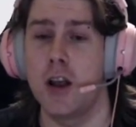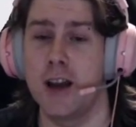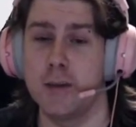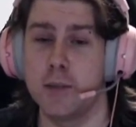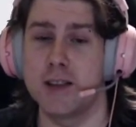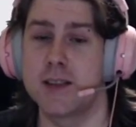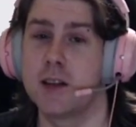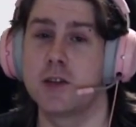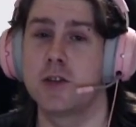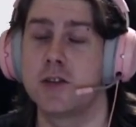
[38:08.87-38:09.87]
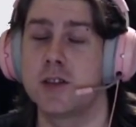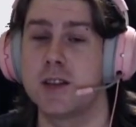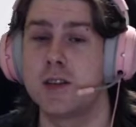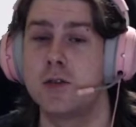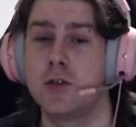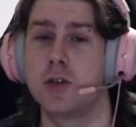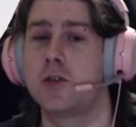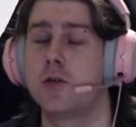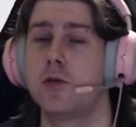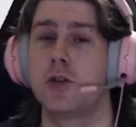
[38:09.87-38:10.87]
I am basically just, this is
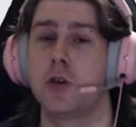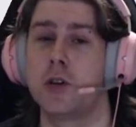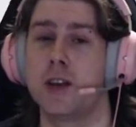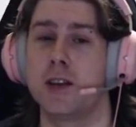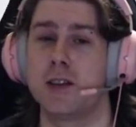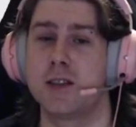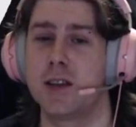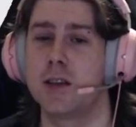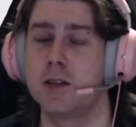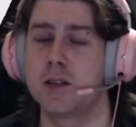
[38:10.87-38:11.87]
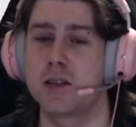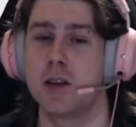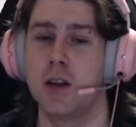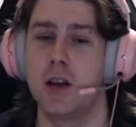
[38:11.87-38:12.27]
just to showcase things